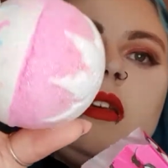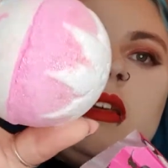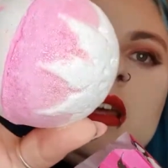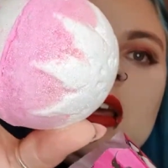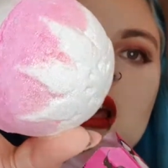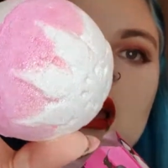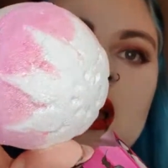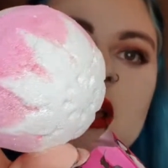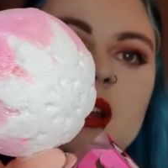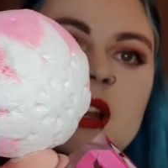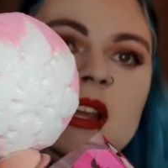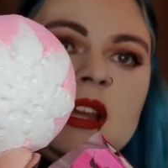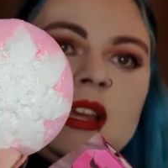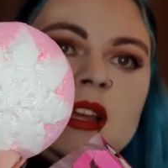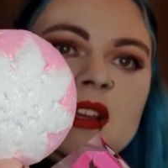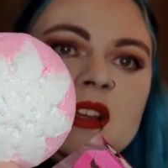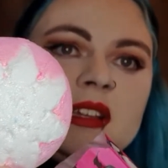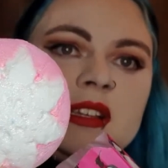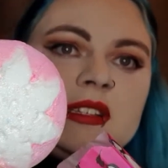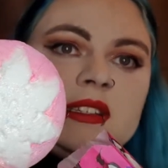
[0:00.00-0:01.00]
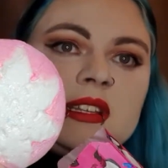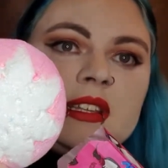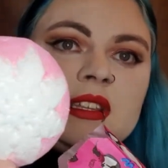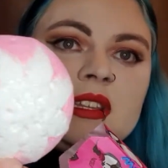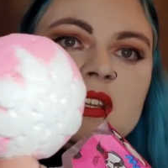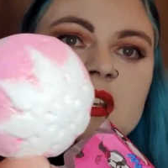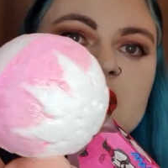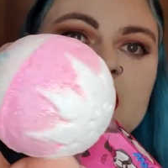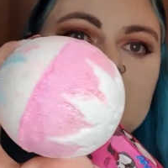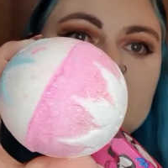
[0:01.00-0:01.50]
and it is
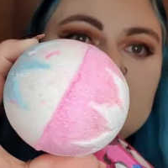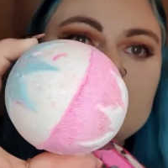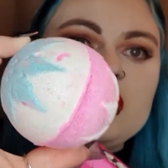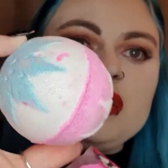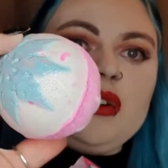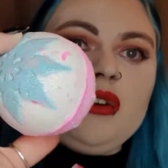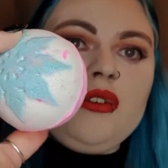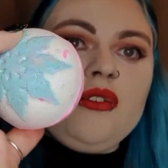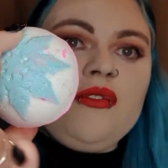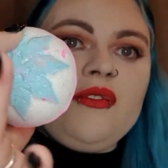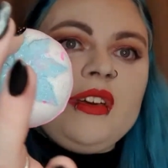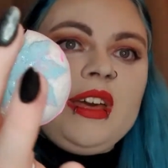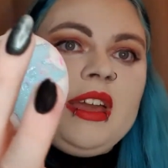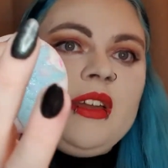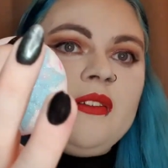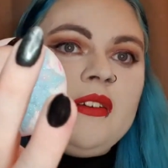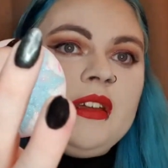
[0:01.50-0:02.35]
the Snow Fairy